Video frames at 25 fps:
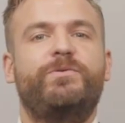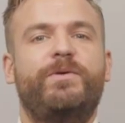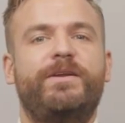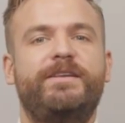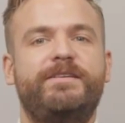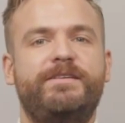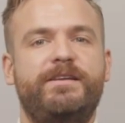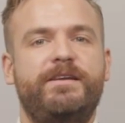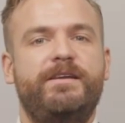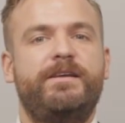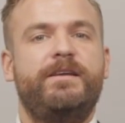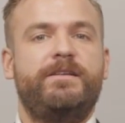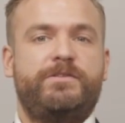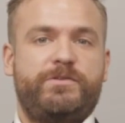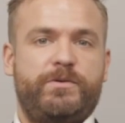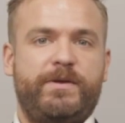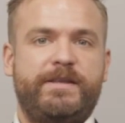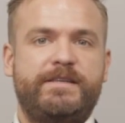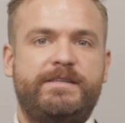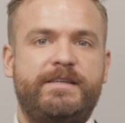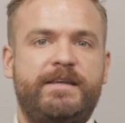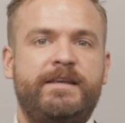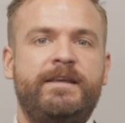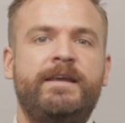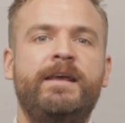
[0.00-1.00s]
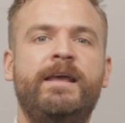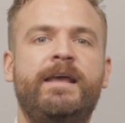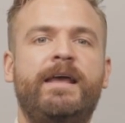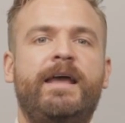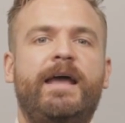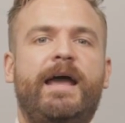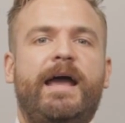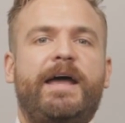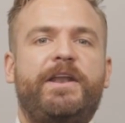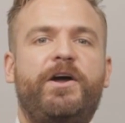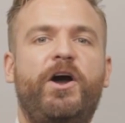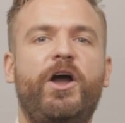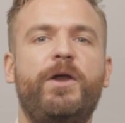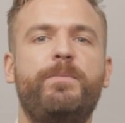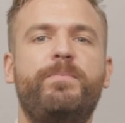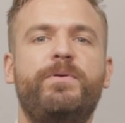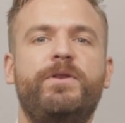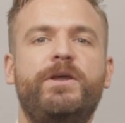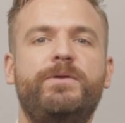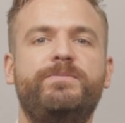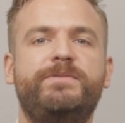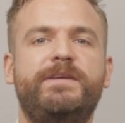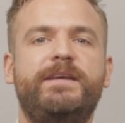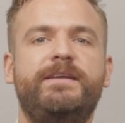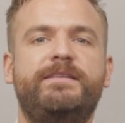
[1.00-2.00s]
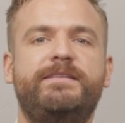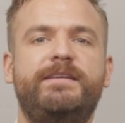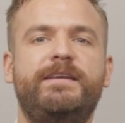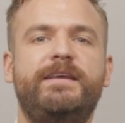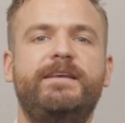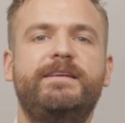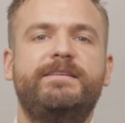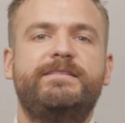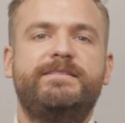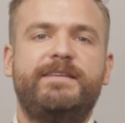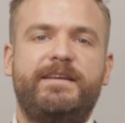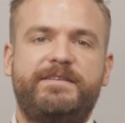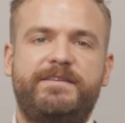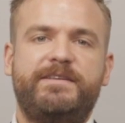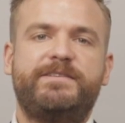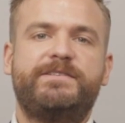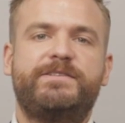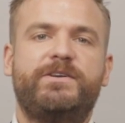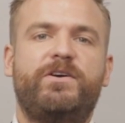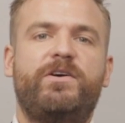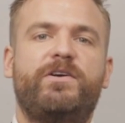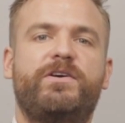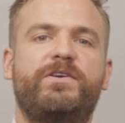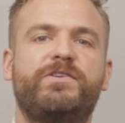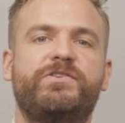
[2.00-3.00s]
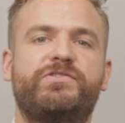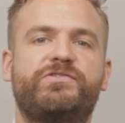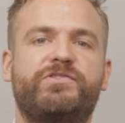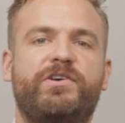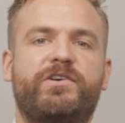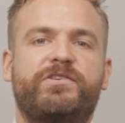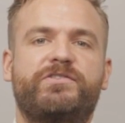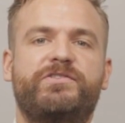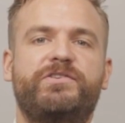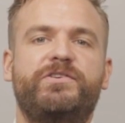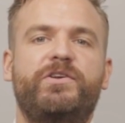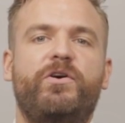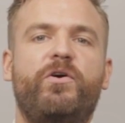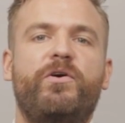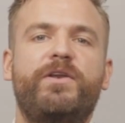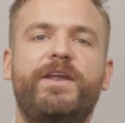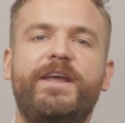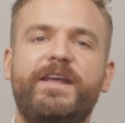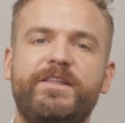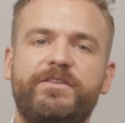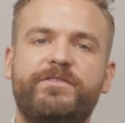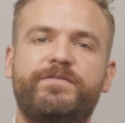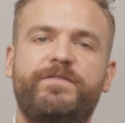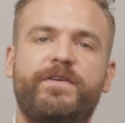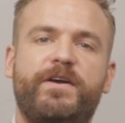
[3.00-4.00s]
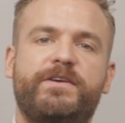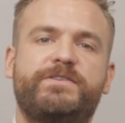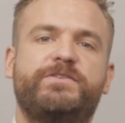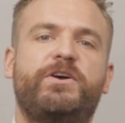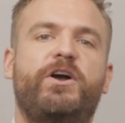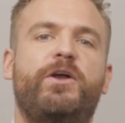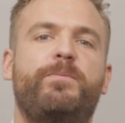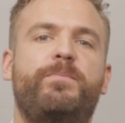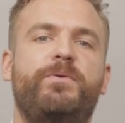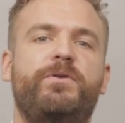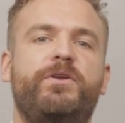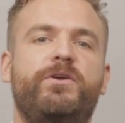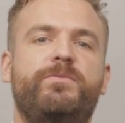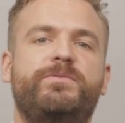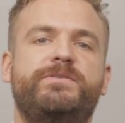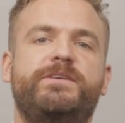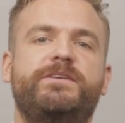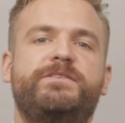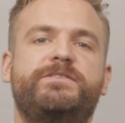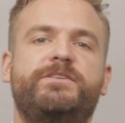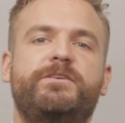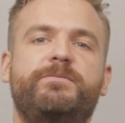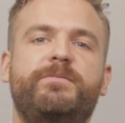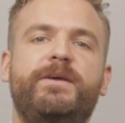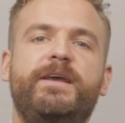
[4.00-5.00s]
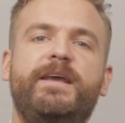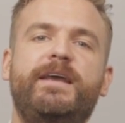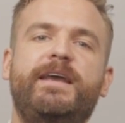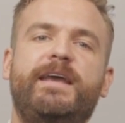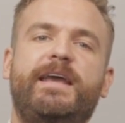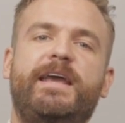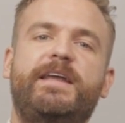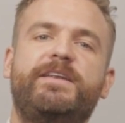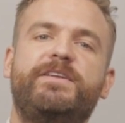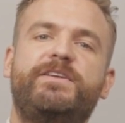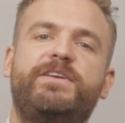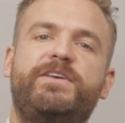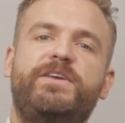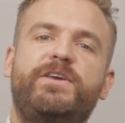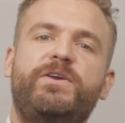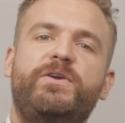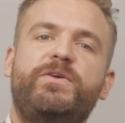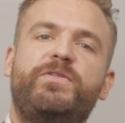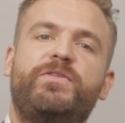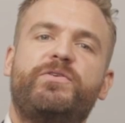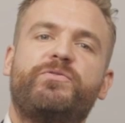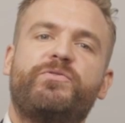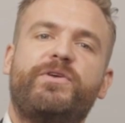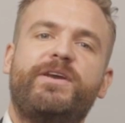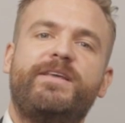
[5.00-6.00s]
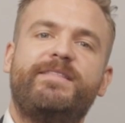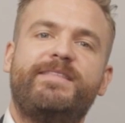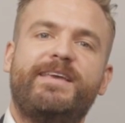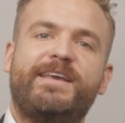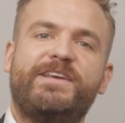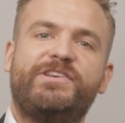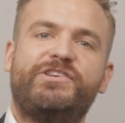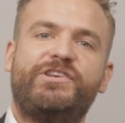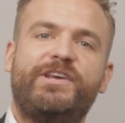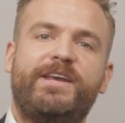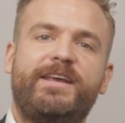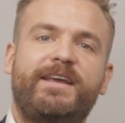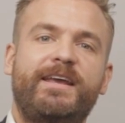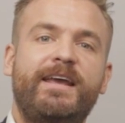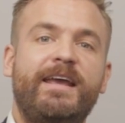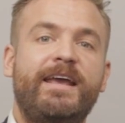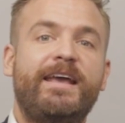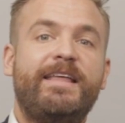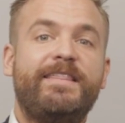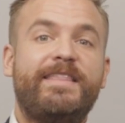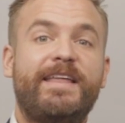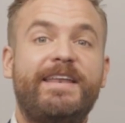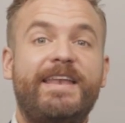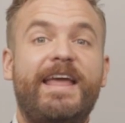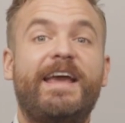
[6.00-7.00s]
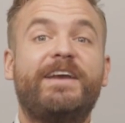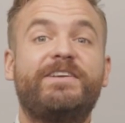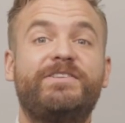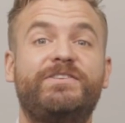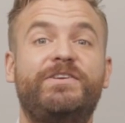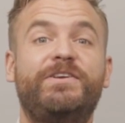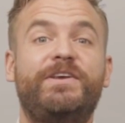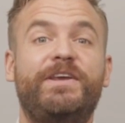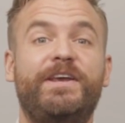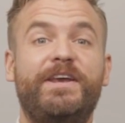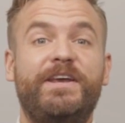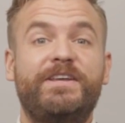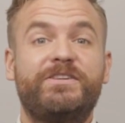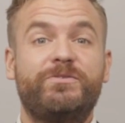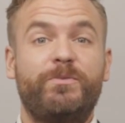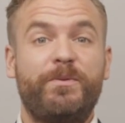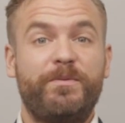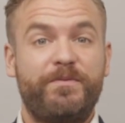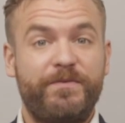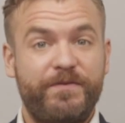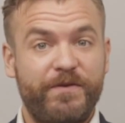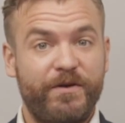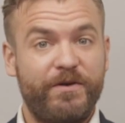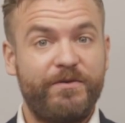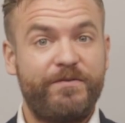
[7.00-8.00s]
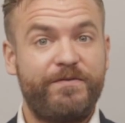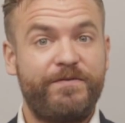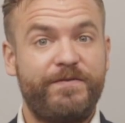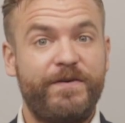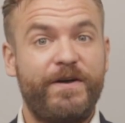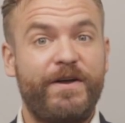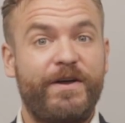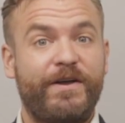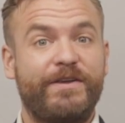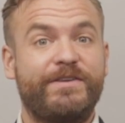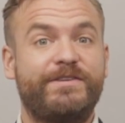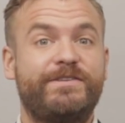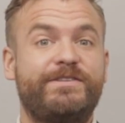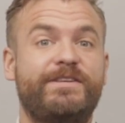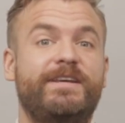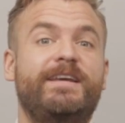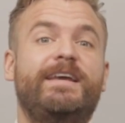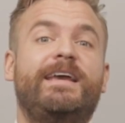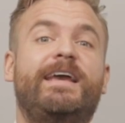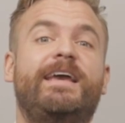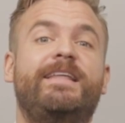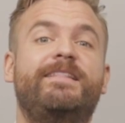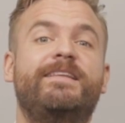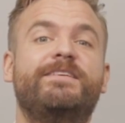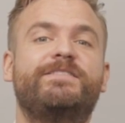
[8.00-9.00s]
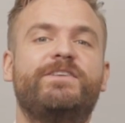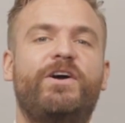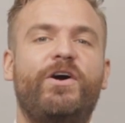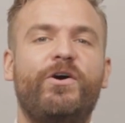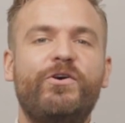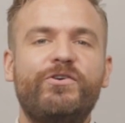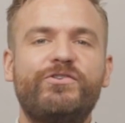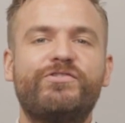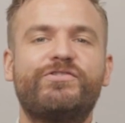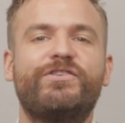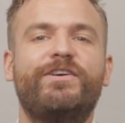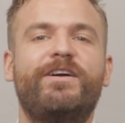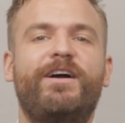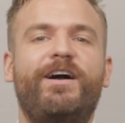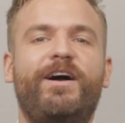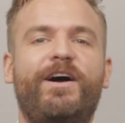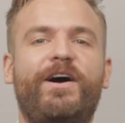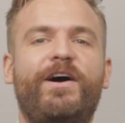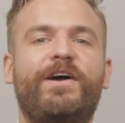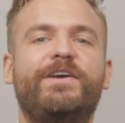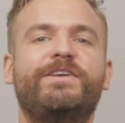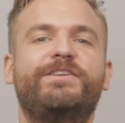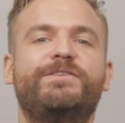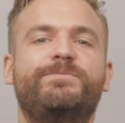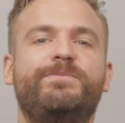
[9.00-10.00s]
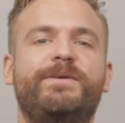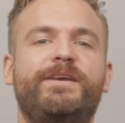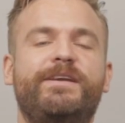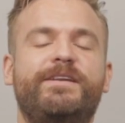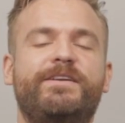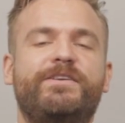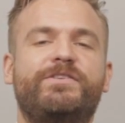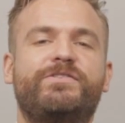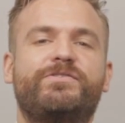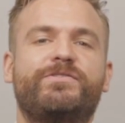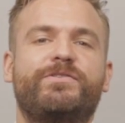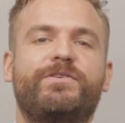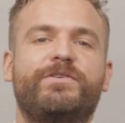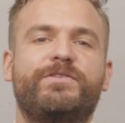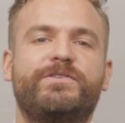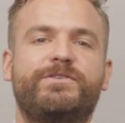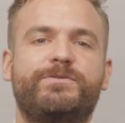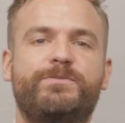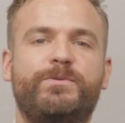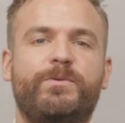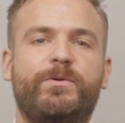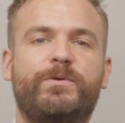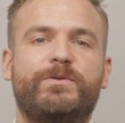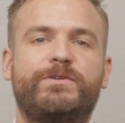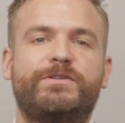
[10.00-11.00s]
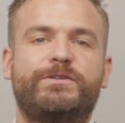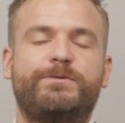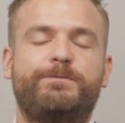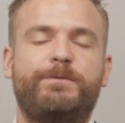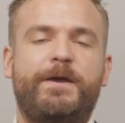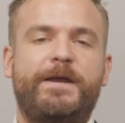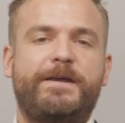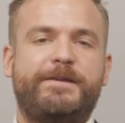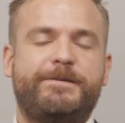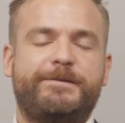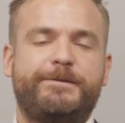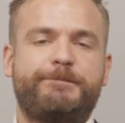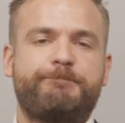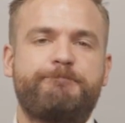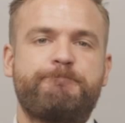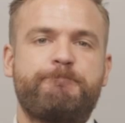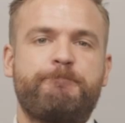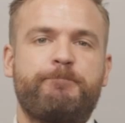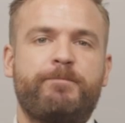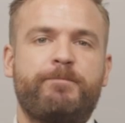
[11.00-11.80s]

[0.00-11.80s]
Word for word: 2020, and Hyperloop TT is set to start construction on its first Hyperloop system in Q3 this year. The next two years will be full of firsts in this ultra high-speed transport space.